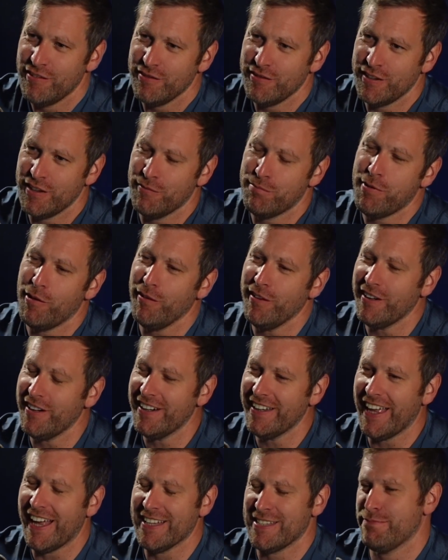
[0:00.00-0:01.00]
You're probably going
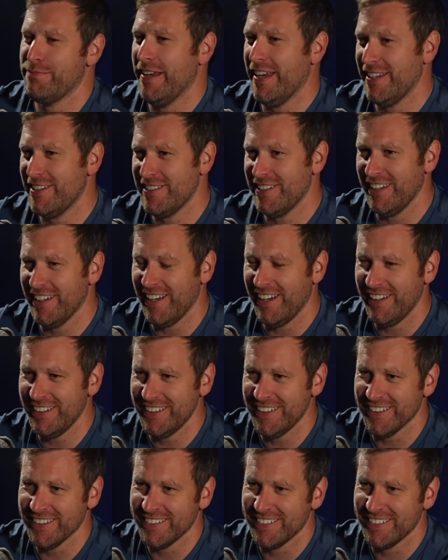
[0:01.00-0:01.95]
to get a spreadsheet, aren't you?